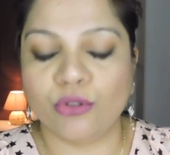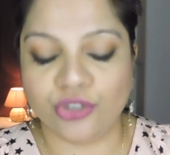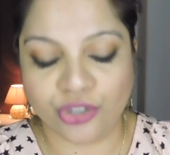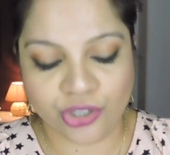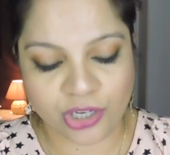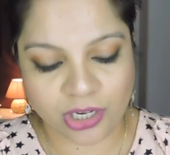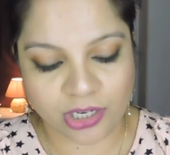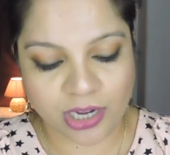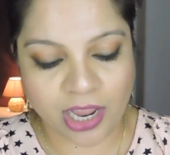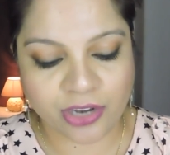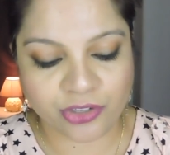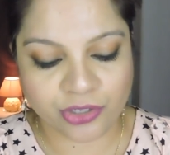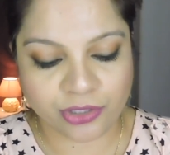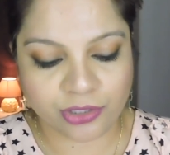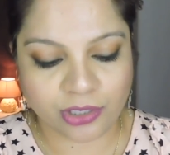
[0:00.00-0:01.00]
Oh shit,
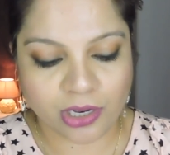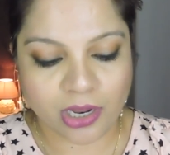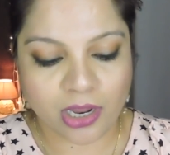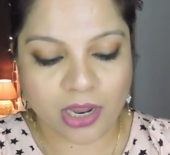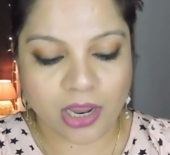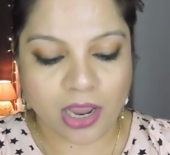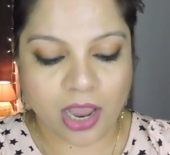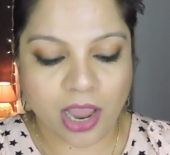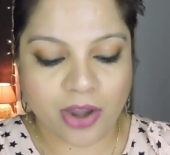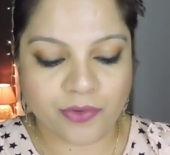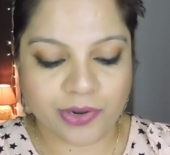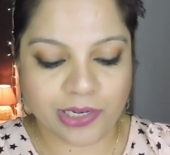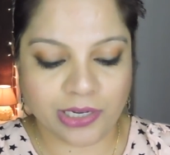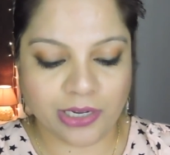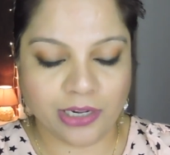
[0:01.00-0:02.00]
I
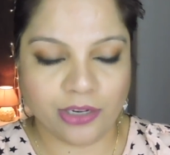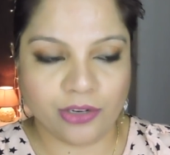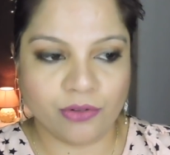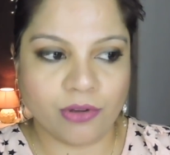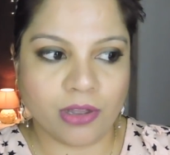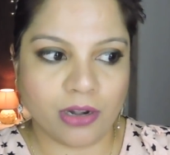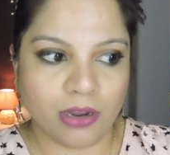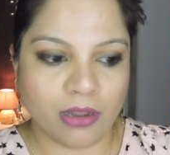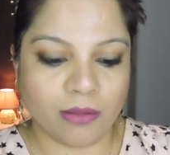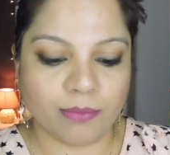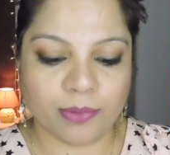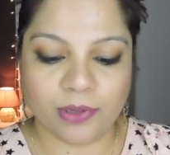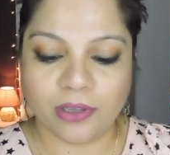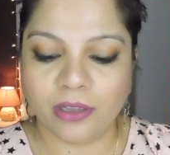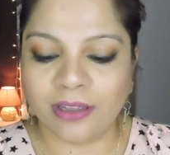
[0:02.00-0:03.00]
really need to hurry
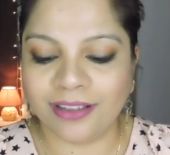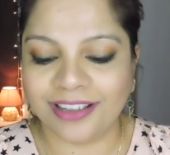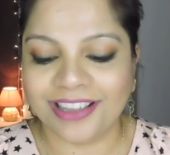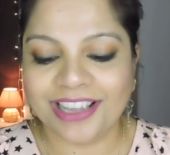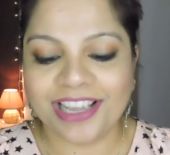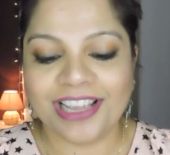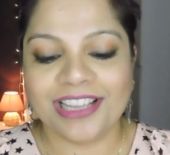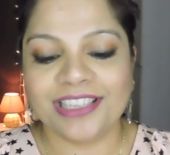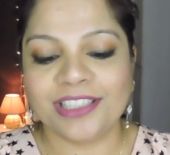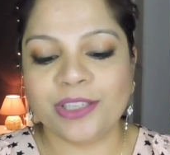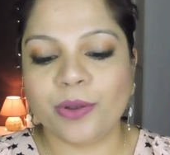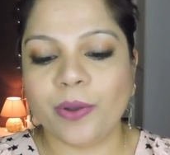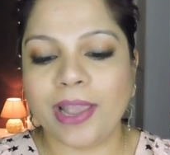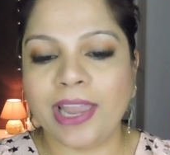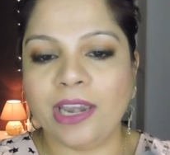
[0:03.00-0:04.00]
up.
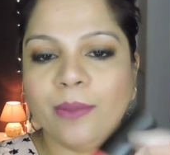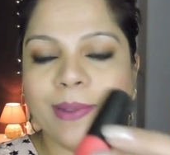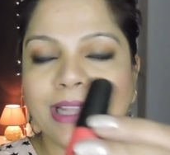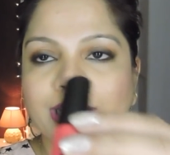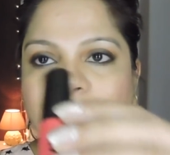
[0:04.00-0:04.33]
So anyway,